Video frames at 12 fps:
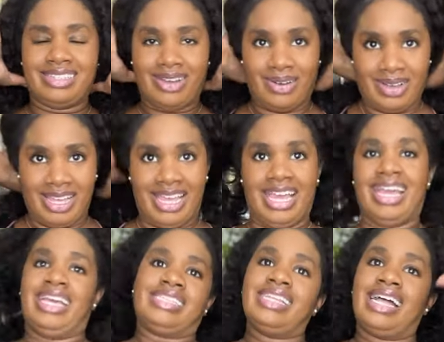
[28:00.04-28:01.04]
so
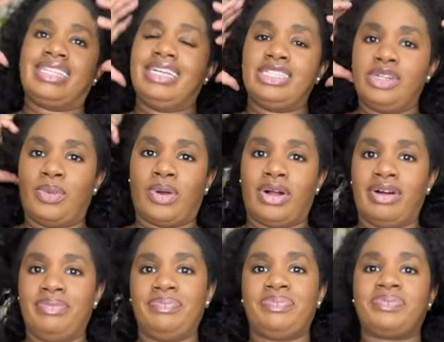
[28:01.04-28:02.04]
it's not the end of the world.
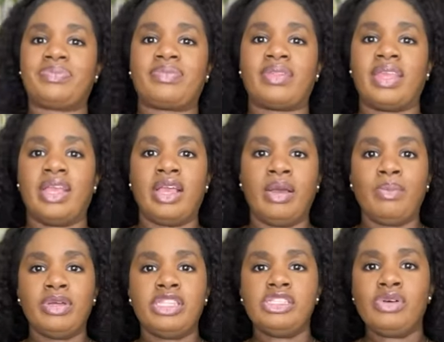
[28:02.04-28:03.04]

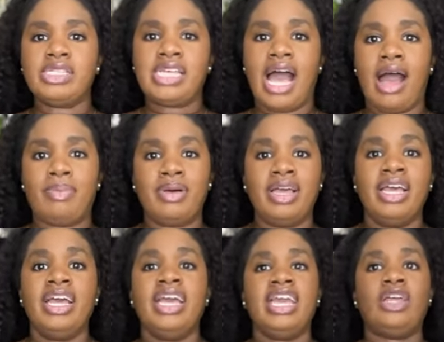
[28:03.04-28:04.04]
Put this on top,
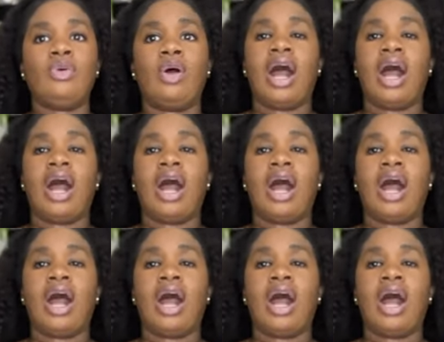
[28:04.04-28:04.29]
it'll